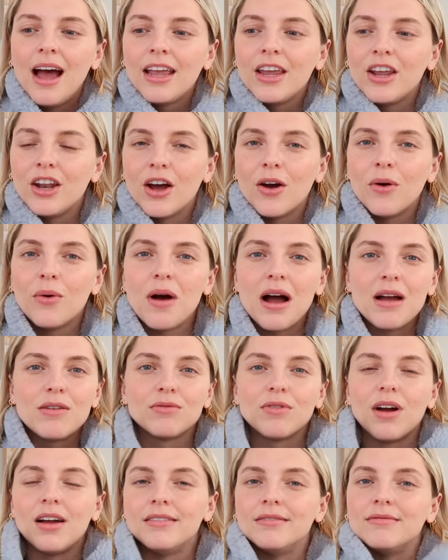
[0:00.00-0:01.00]
You know, I
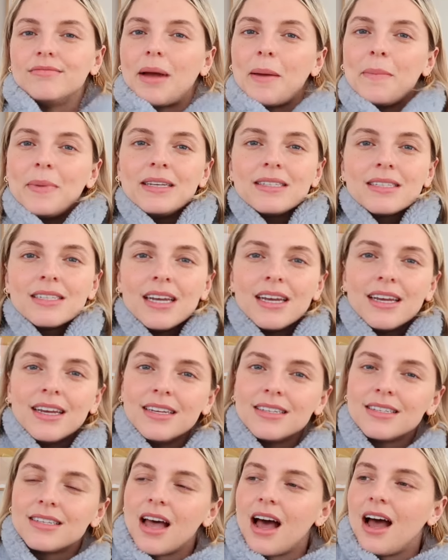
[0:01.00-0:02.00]
run my
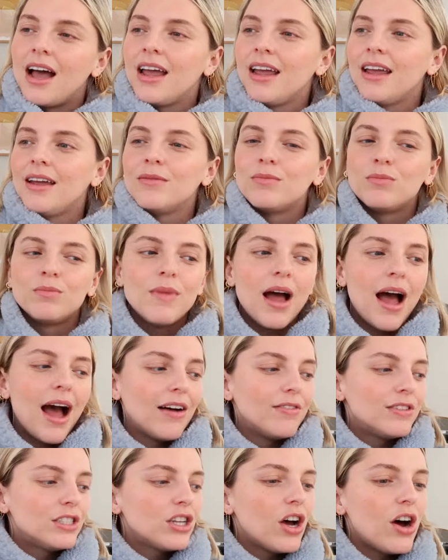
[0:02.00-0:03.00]
business. I
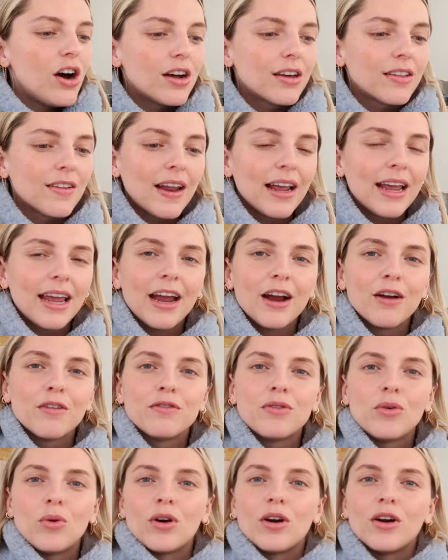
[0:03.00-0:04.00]
have a dog that I care
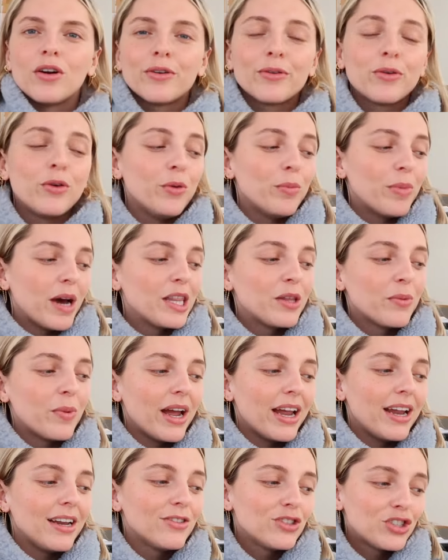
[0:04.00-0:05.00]
for who, by the
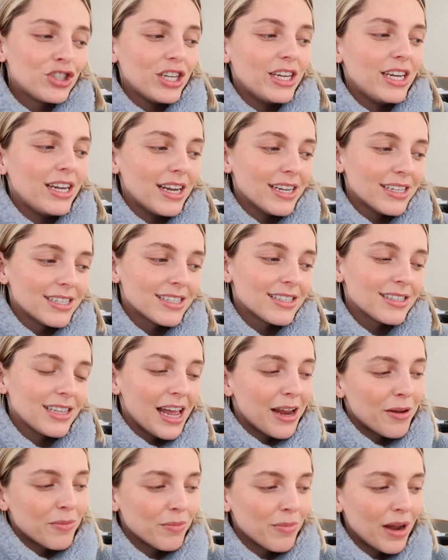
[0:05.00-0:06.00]
way, she is
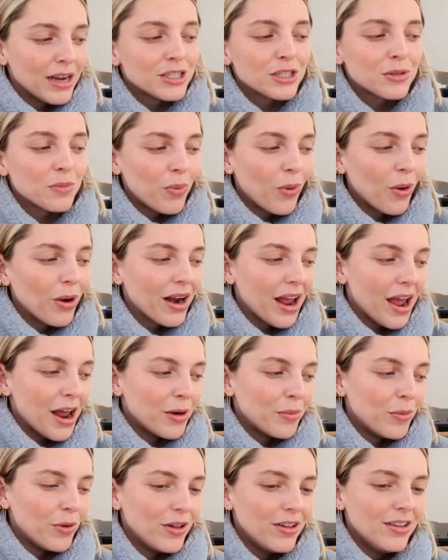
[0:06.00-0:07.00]
like my support
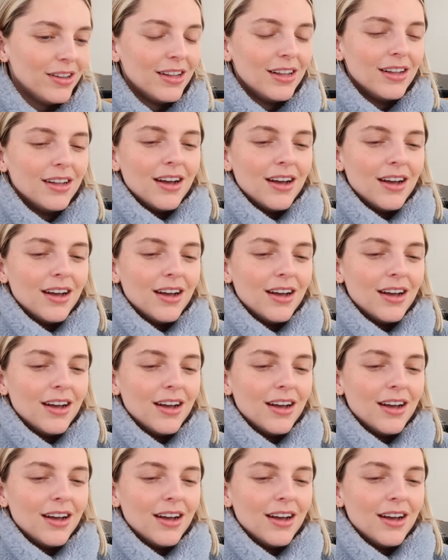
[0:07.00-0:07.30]
animal.